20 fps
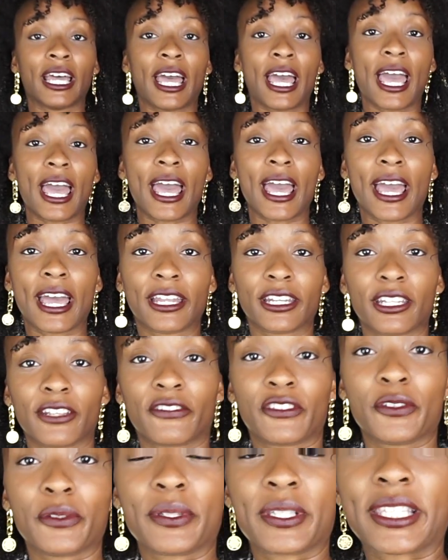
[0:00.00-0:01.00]
And
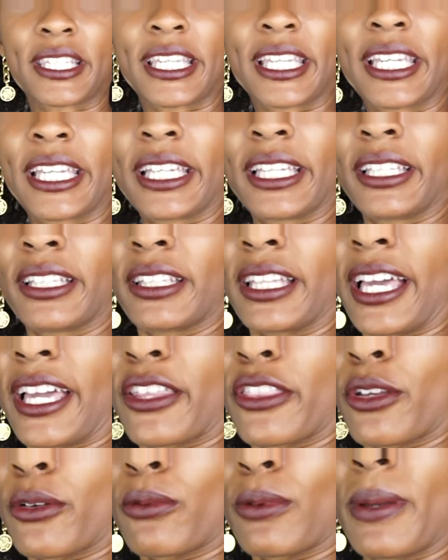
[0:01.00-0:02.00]
if you see, like,
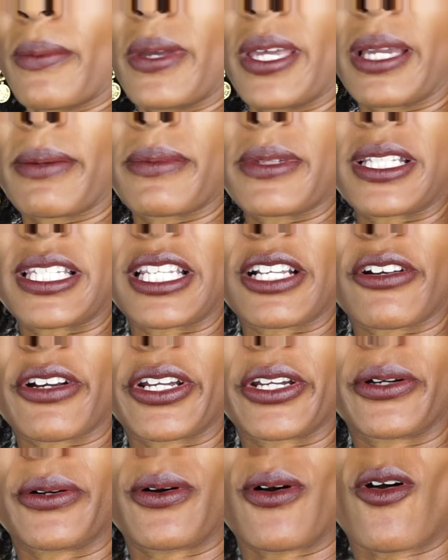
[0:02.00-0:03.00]
the ribbing
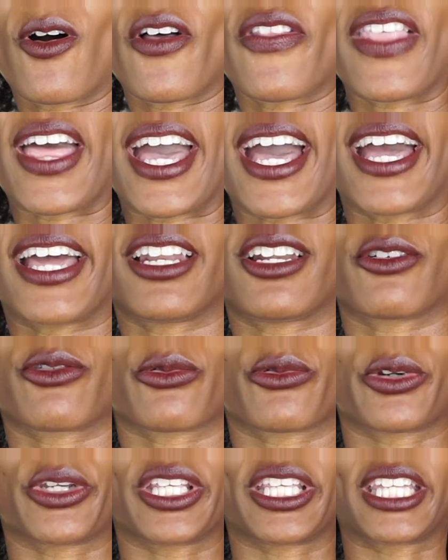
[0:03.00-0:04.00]
material on that, I
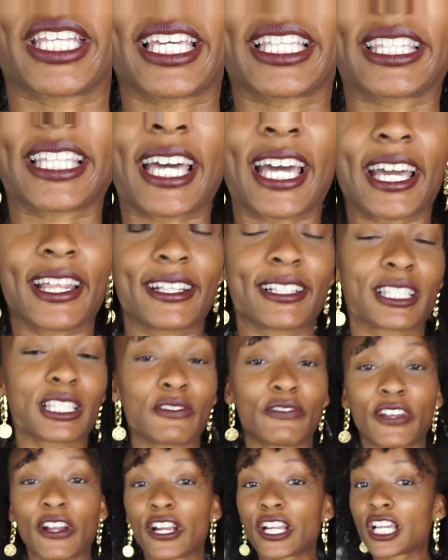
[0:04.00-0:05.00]
really like that. It's
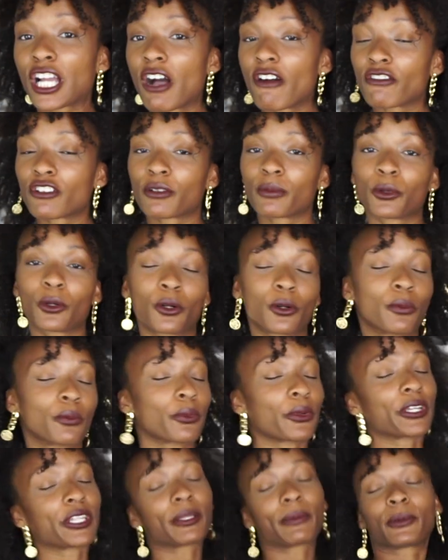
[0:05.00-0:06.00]
very comfortable,
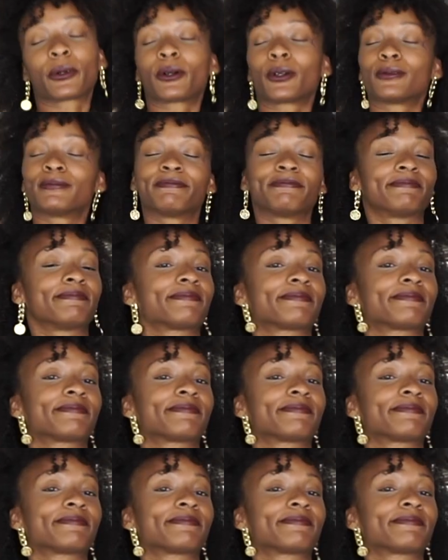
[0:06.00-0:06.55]
breathable.